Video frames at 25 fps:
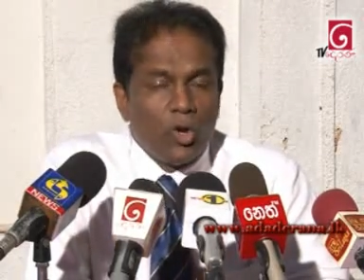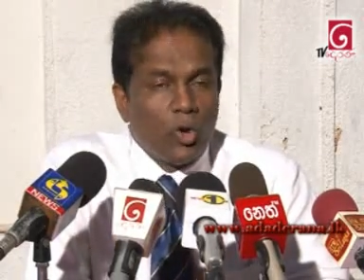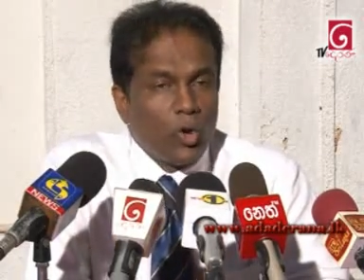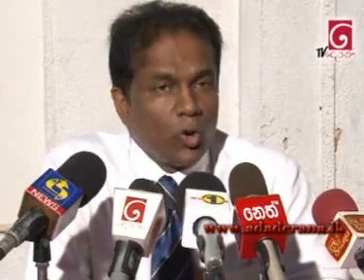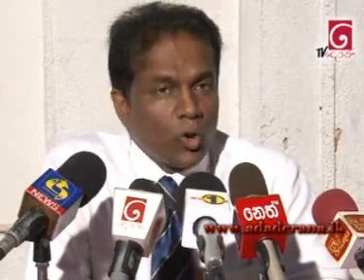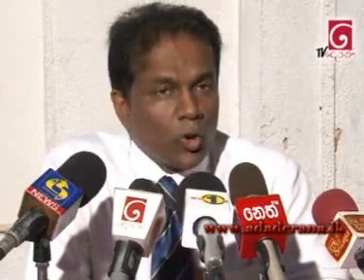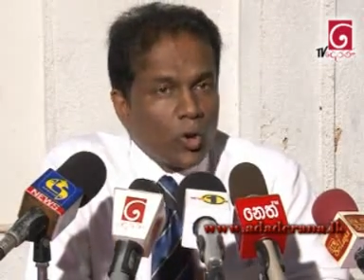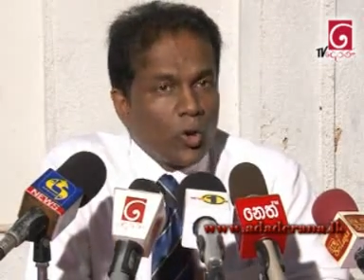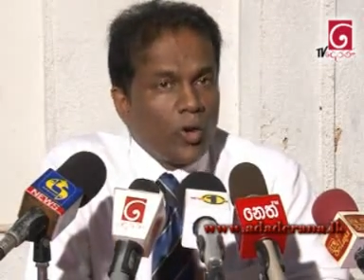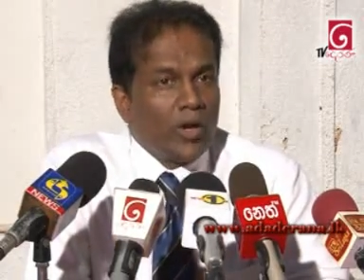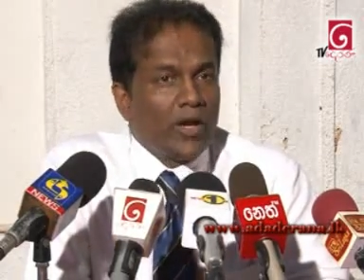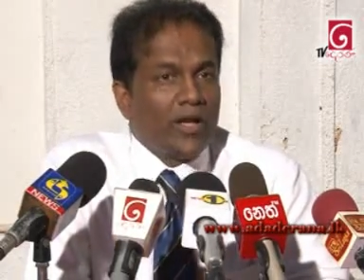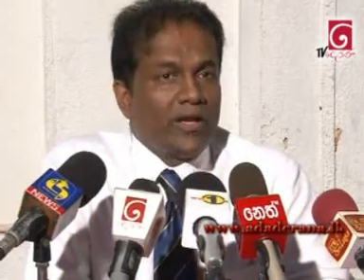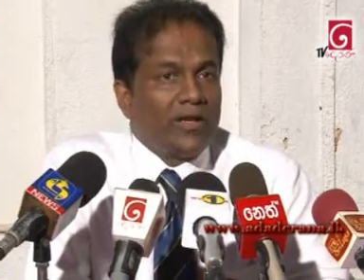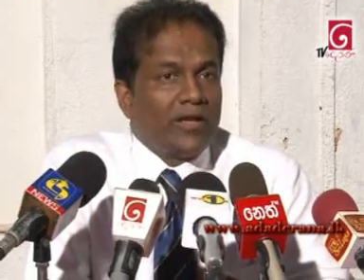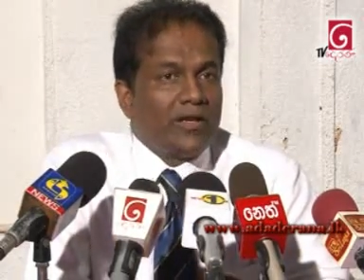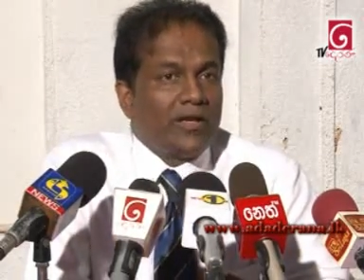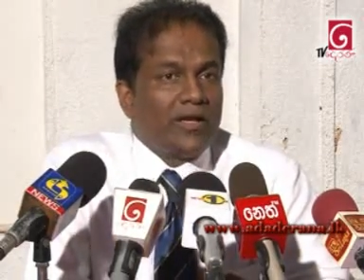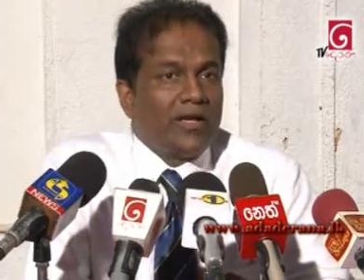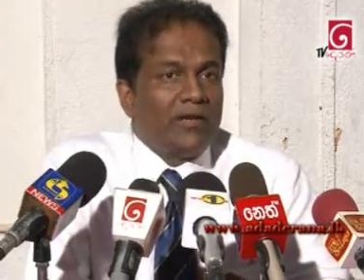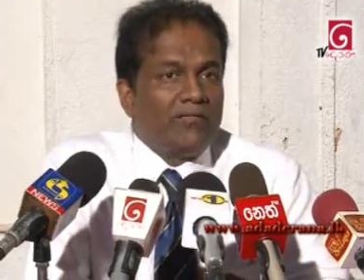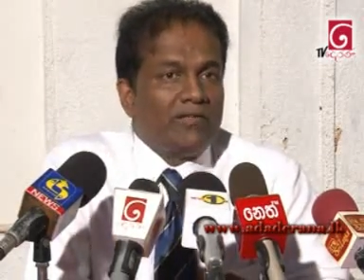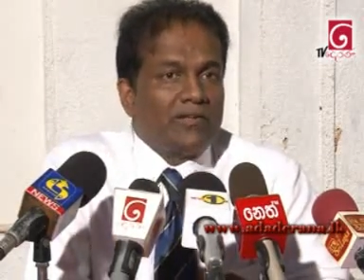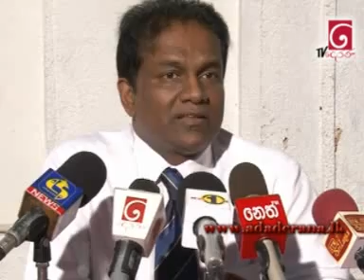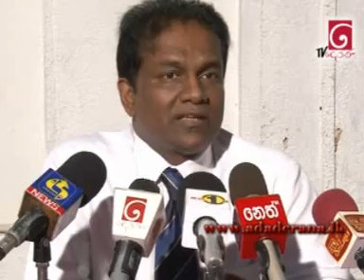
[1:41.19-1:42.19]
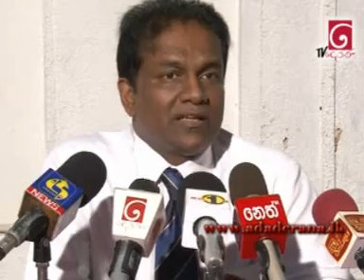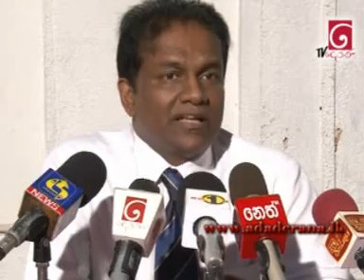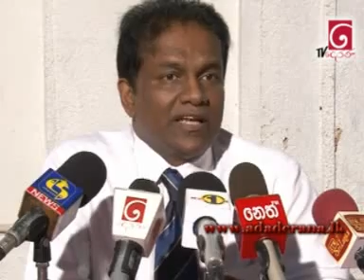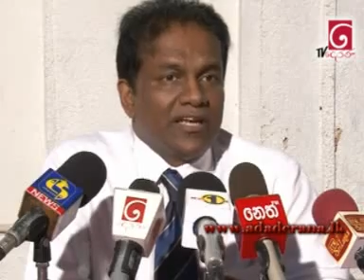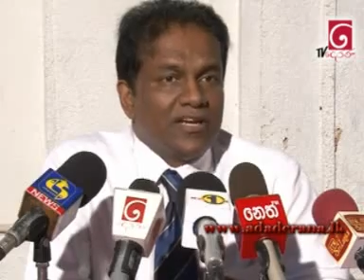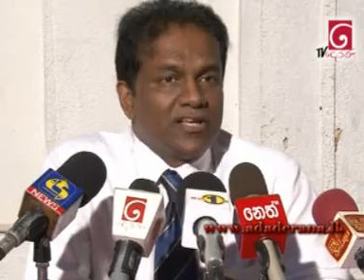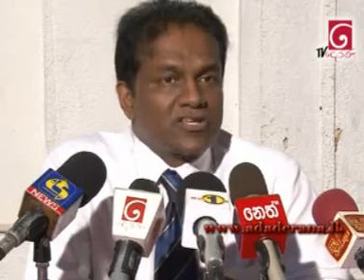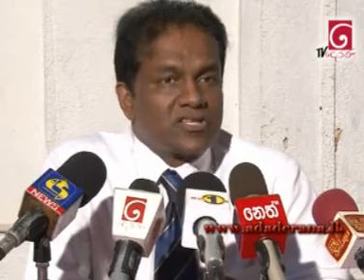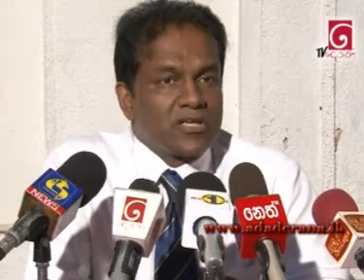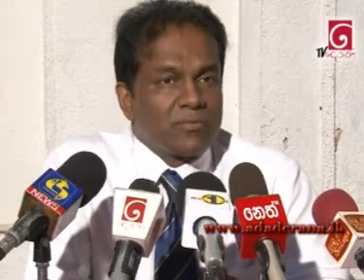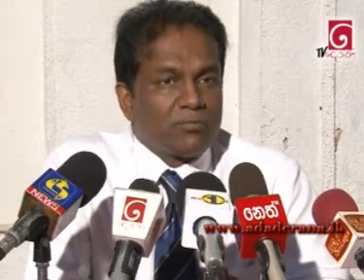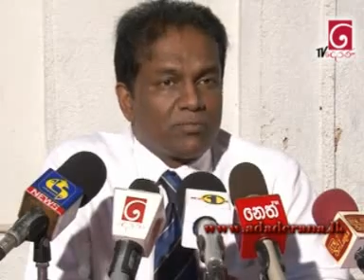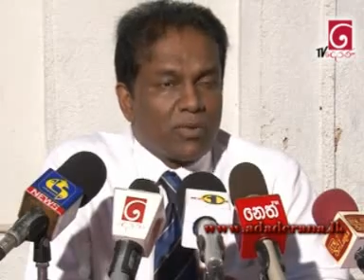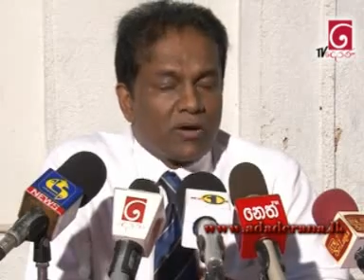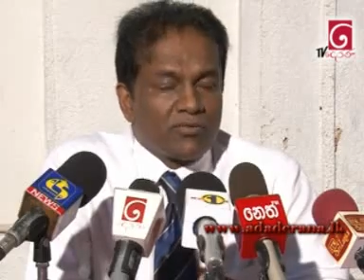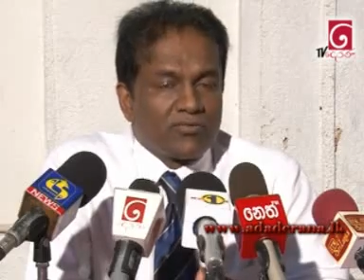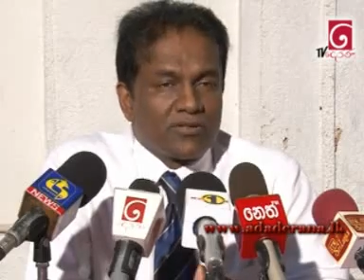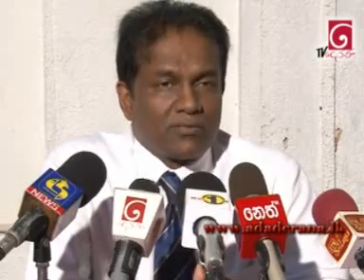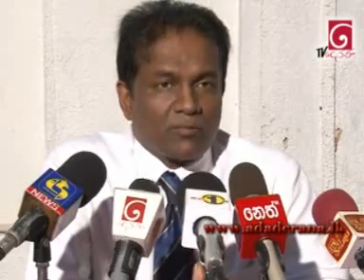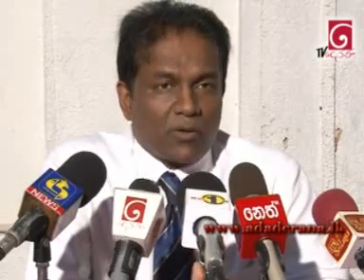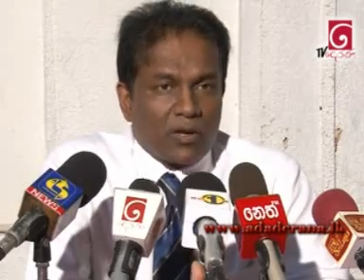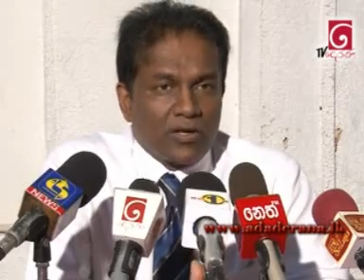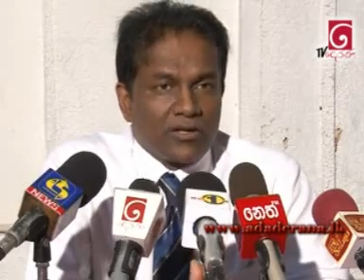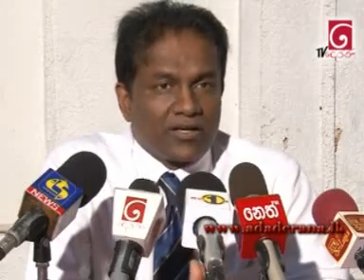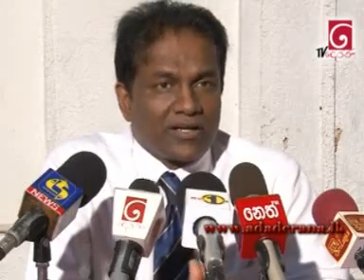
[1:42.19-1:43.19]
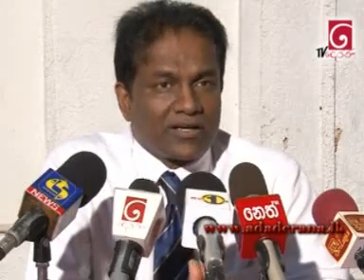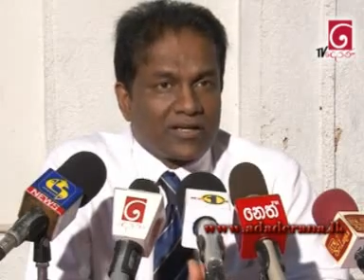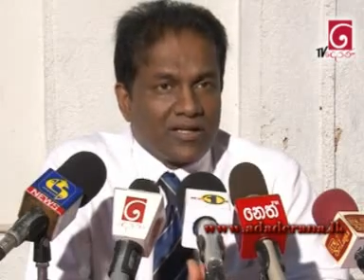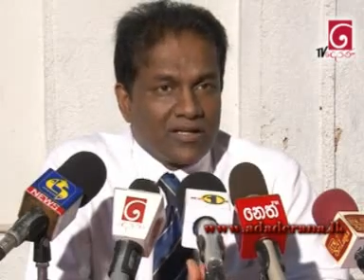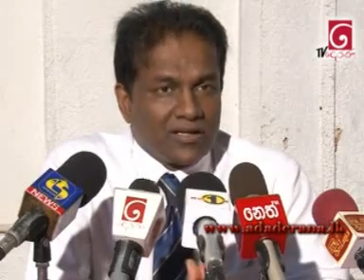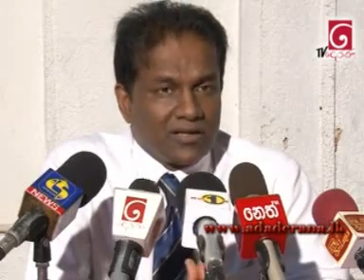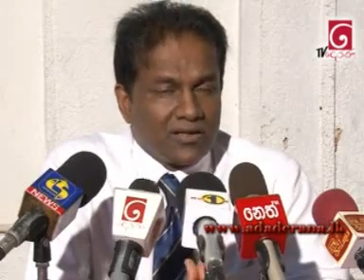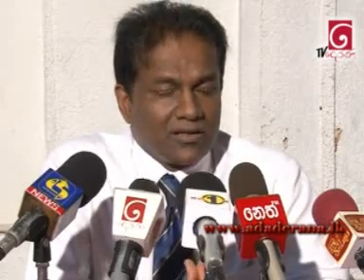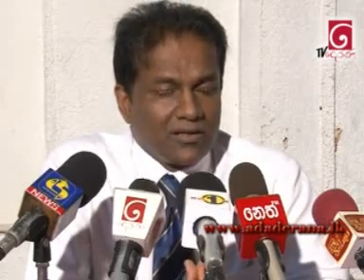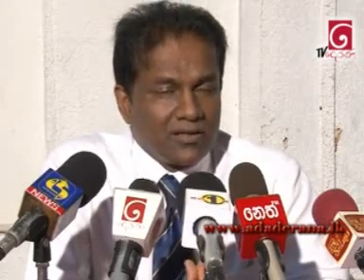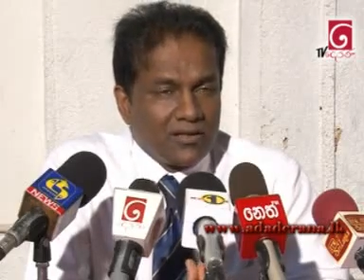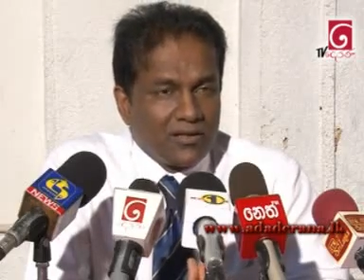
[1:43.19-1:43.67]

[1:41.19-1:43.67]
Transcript: or even the leadership of the political